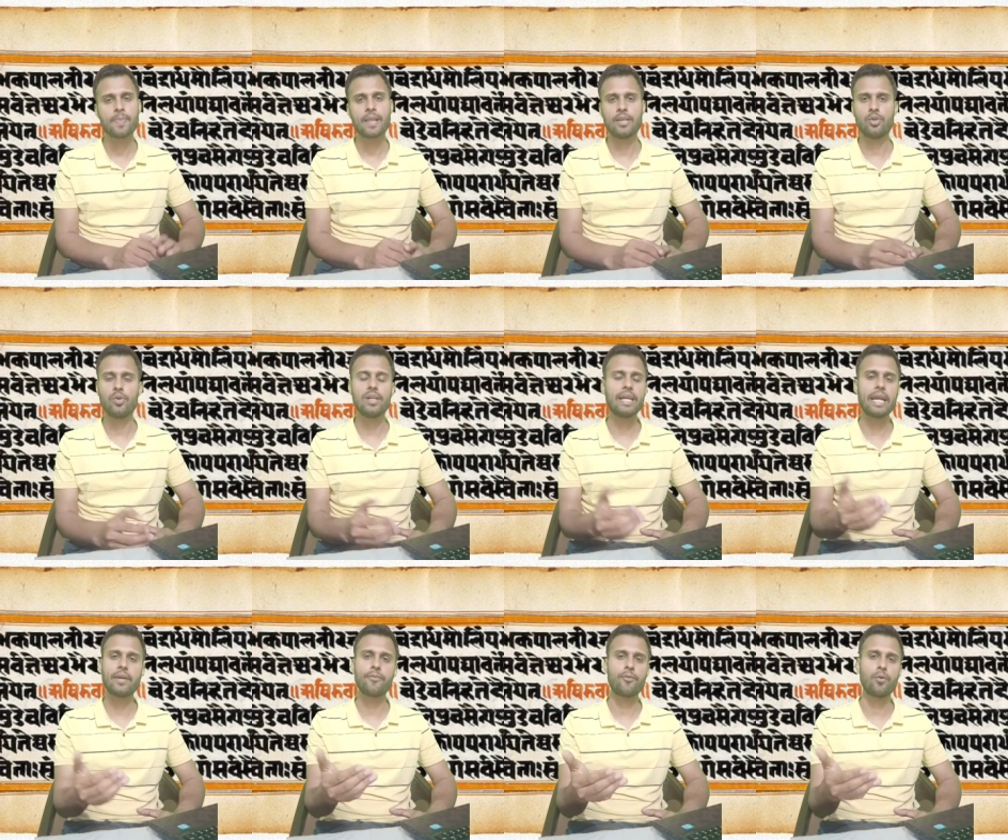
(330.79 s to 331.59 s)
You'll
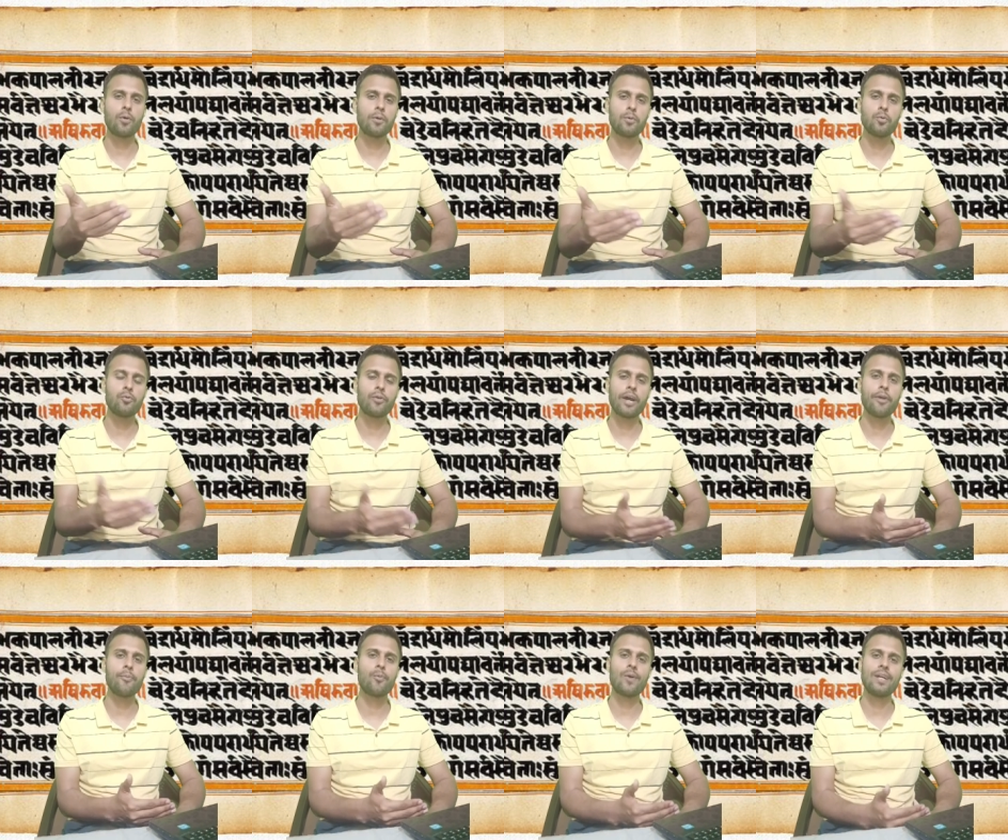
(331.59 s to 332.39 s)
get 4 to
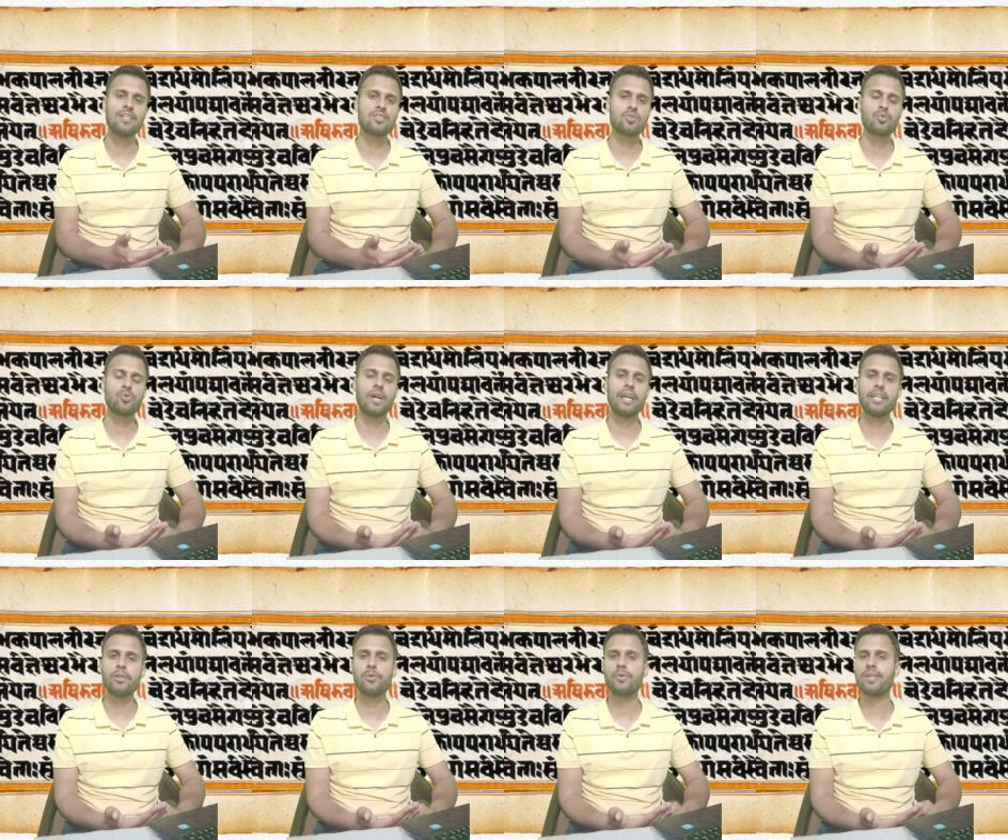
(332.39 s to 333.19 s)
5 points to
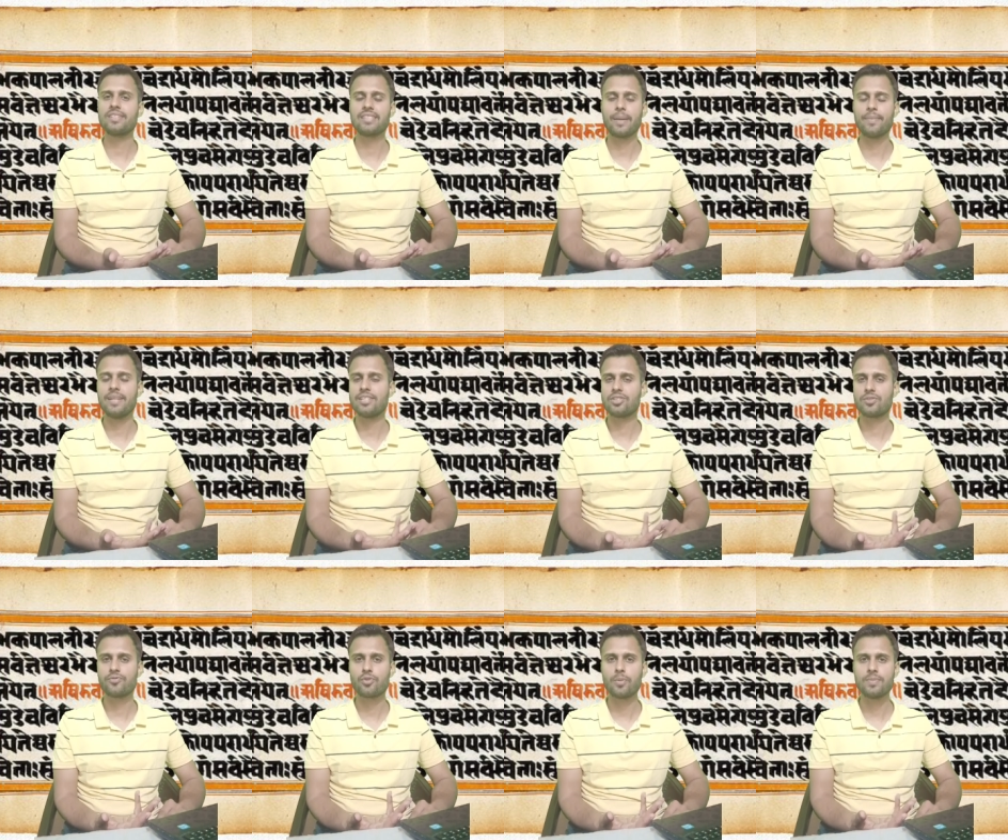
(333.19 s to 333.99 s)
write in your
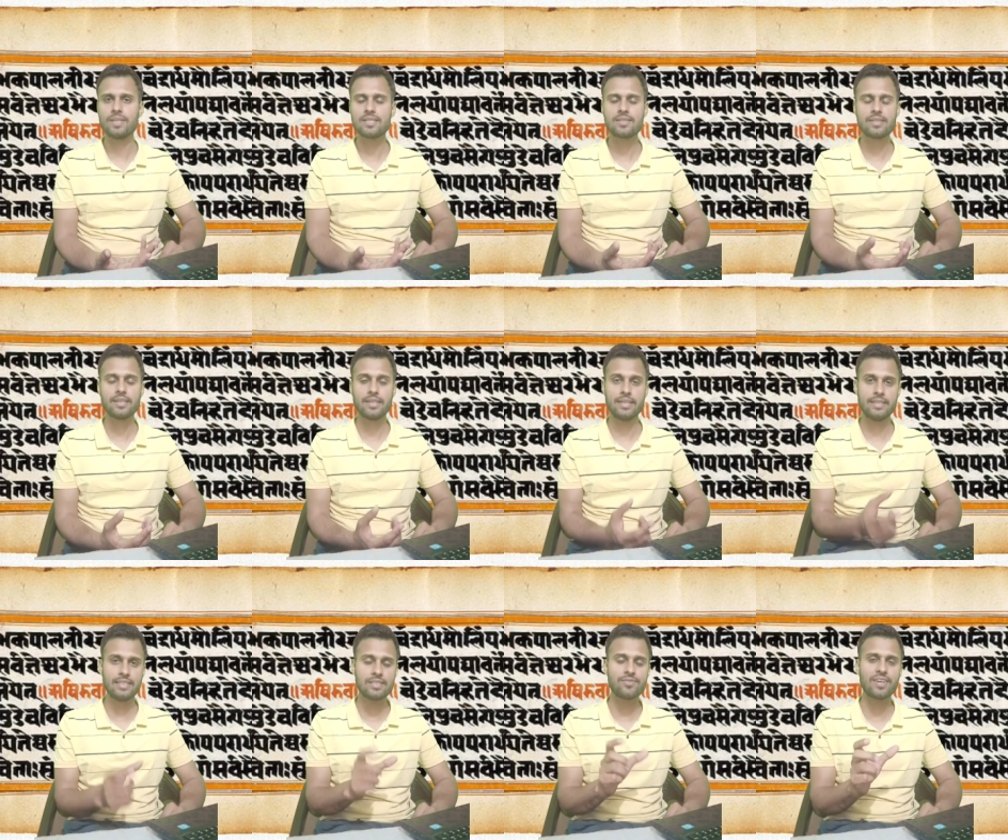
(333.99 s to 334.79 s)
examination from this.
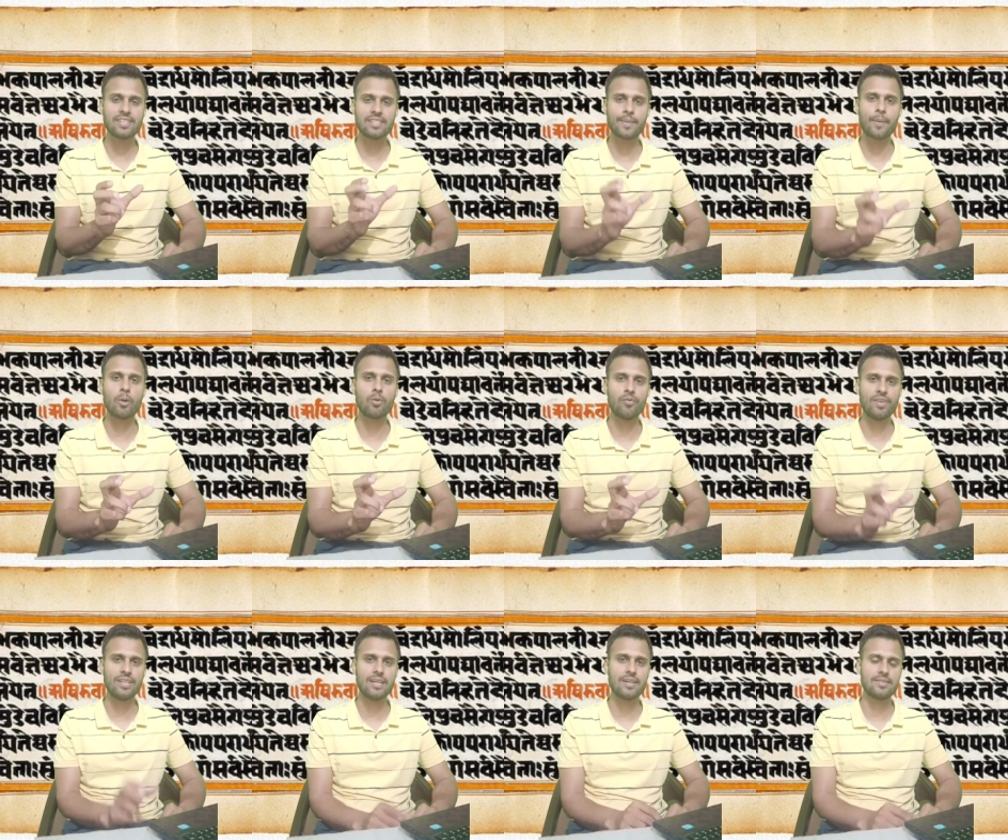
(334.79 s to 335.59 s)
This was about
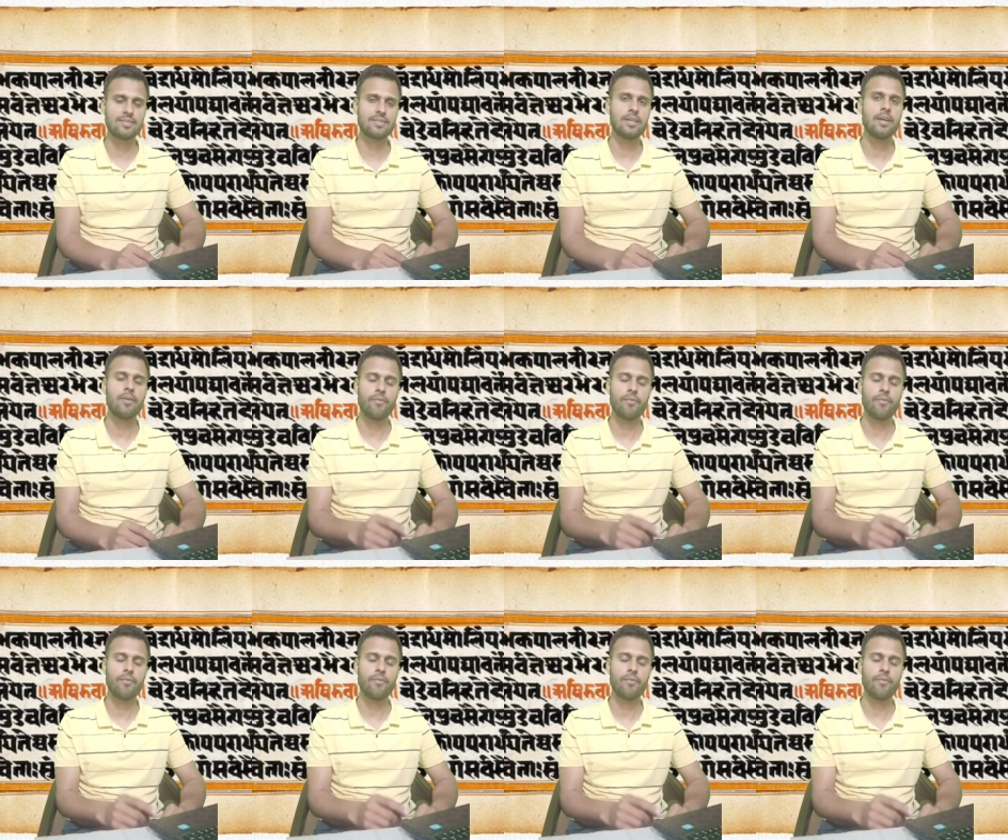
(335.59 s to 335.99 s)
Vedas.